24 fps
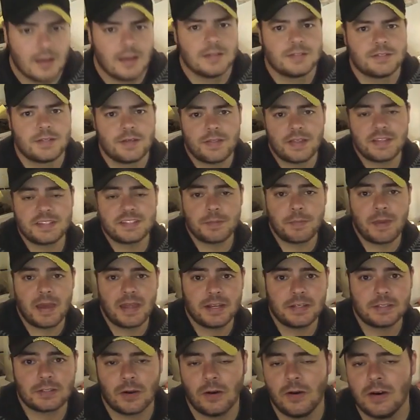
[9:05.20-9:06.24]
So that's about
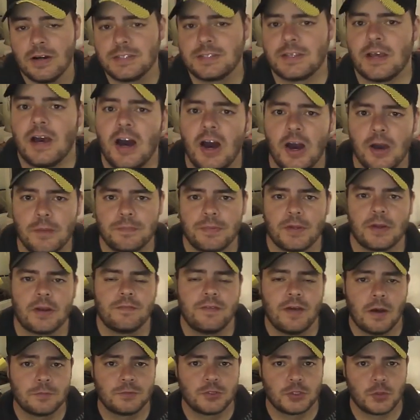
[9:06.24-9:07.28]
it, guys. I hope that I've
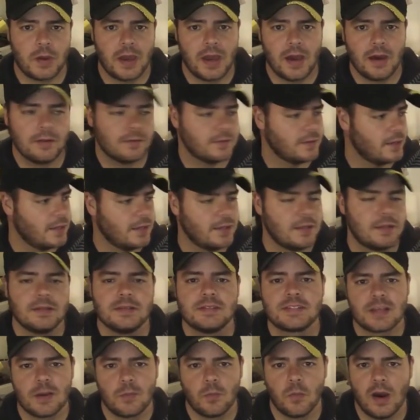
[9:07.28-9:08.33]
helped you out in
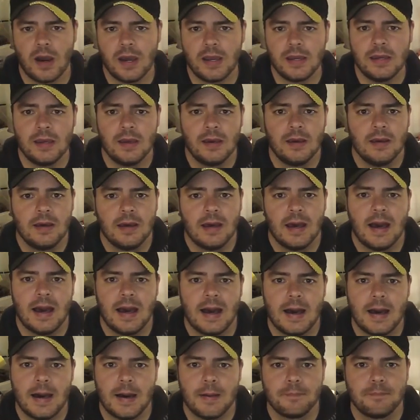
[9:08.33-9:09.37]
some way,
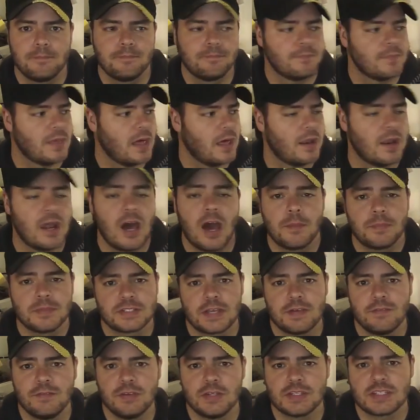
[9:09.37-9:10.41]
and I hope it's
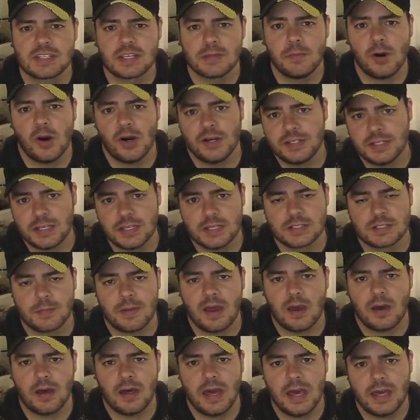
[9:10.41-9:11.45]
given you some ideas
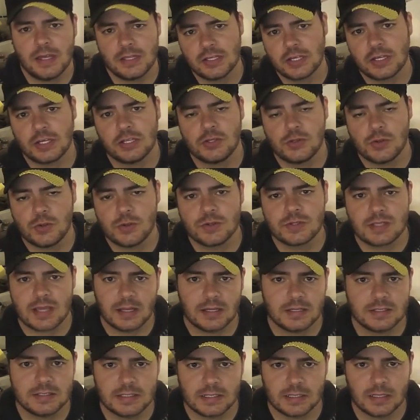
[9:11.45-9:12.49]
about how you can use
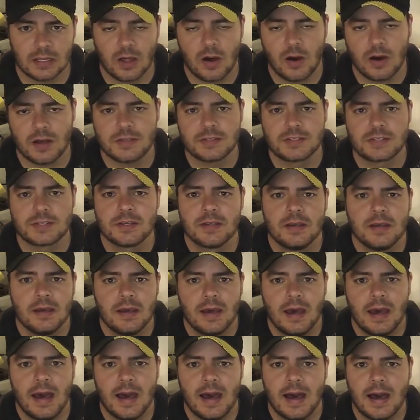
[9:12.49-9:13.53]
LED lights
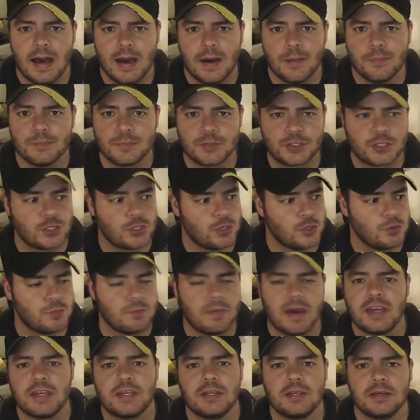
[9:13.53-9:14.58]
to
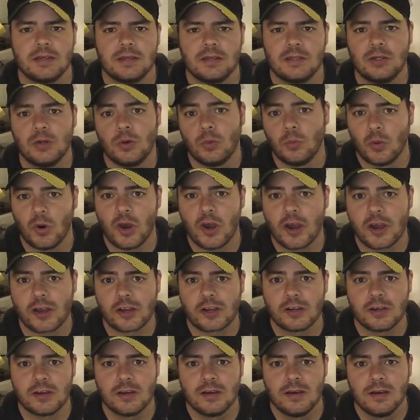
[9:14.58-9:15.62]
make your
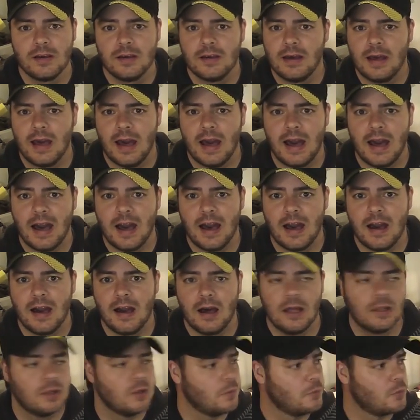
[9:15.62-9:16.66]
work
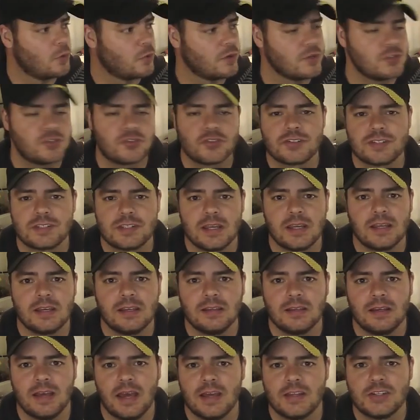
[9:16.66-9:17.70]
a lot more
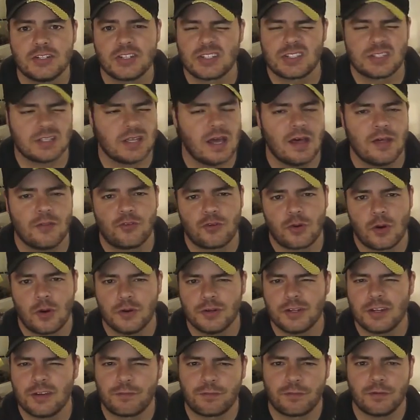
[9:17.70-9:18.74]
interesting, and just throw a
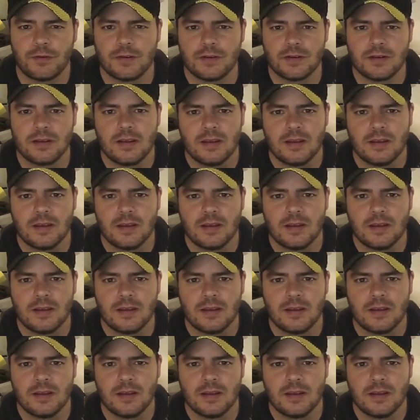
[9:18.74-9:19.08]
different